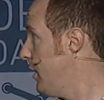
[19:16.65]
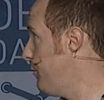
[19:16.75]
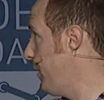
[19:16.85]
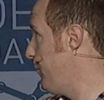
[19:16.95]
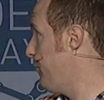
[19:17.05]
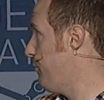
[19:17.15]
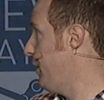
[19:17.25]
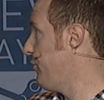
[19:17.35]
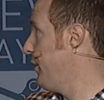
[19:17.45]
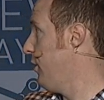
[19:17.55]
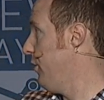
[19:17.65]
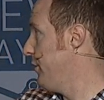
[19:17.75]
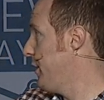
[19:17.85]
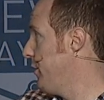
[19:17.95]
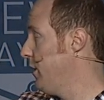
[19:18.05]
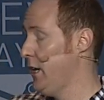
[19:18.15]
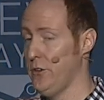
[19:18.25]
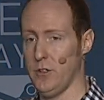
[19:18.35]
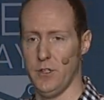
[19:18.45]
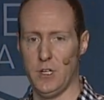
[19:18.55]
my friend Alden here
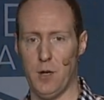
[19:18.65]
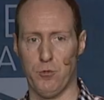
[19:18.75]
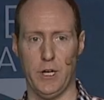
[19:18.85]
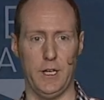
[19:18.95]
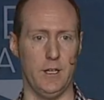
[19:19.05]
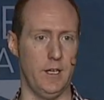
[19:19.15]
has in the top right,